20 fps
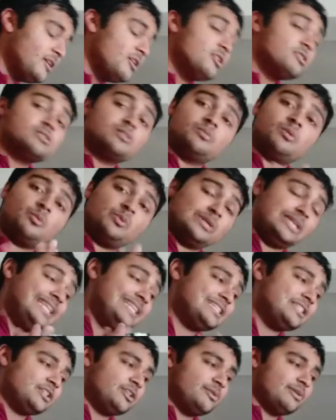So what we need
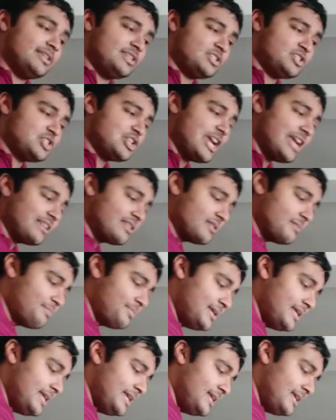to do is check that
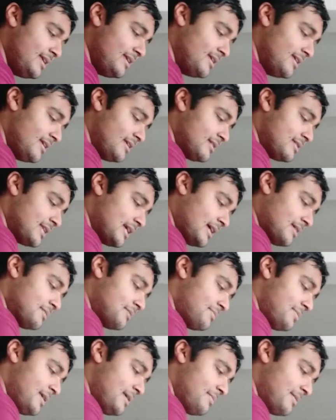p times
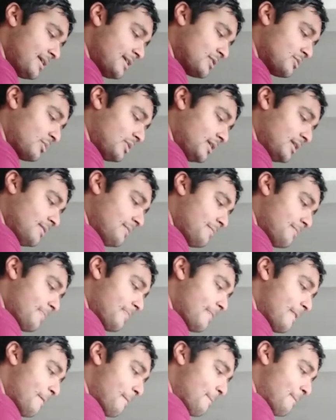p plus 1
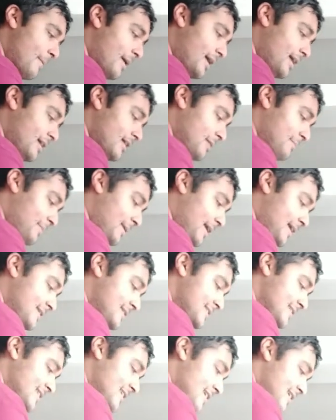
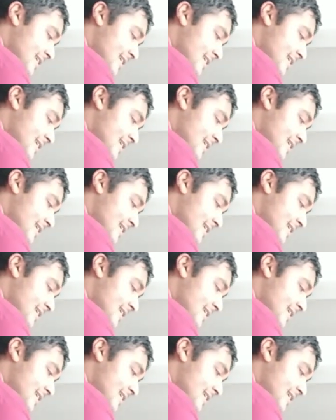plus